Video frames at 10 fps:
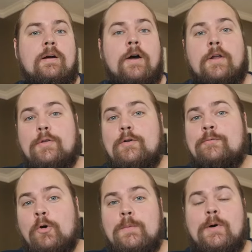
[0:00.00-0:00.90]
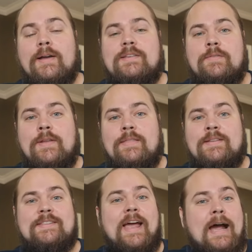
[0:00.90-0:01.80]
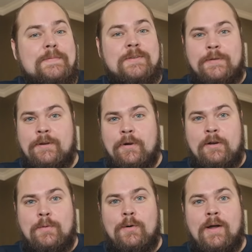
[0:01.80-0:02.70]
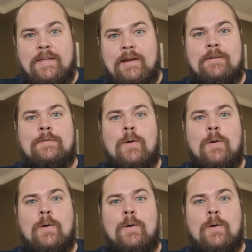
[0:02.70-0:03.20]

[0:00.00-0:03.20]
Another affordable activity that is absolutely incredible on the island of